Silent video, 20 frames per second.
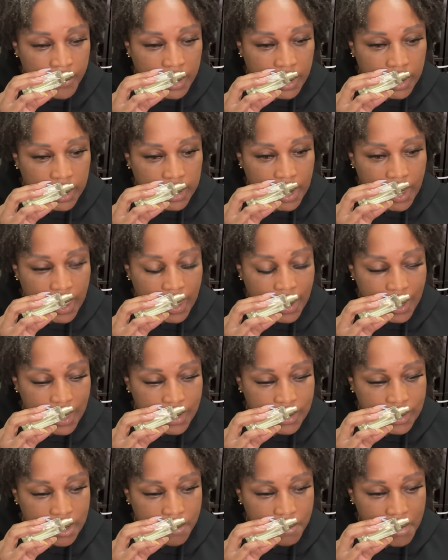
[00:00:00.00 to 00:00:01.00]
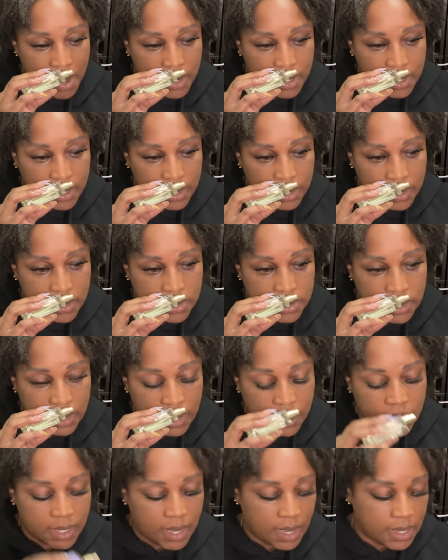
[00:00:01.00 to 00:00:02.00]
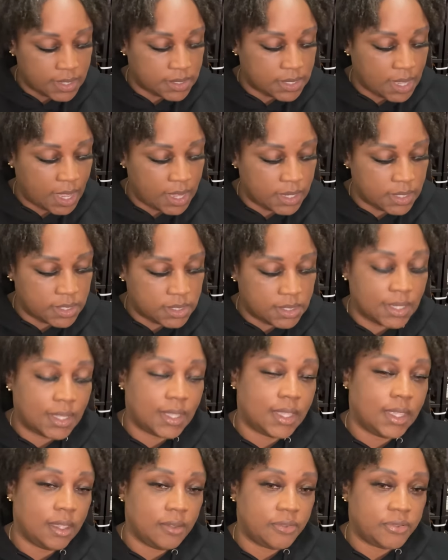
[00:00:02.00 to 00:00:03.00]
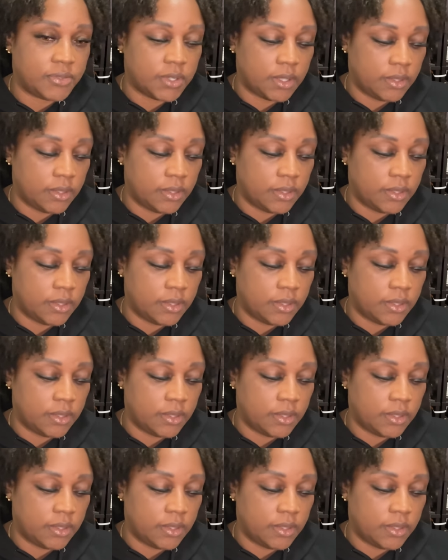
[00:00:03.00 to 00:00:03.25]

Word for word: and I had it in my collection, and then I decided to gift